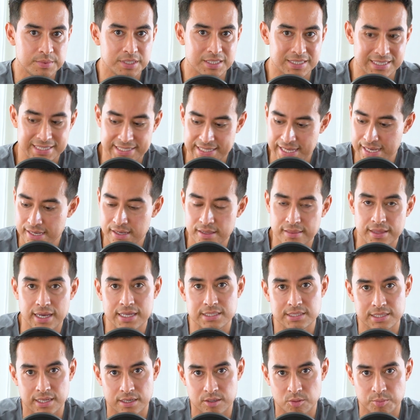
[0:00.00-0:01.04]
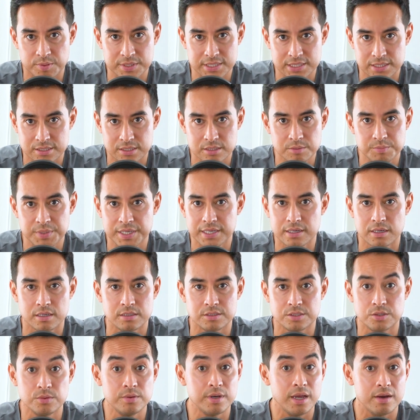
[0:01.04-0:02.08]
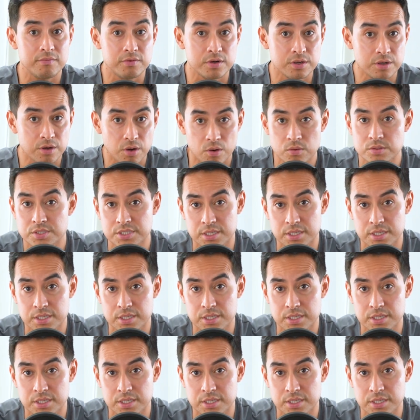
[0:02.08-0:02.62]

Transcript: to stay in that center position because you never know.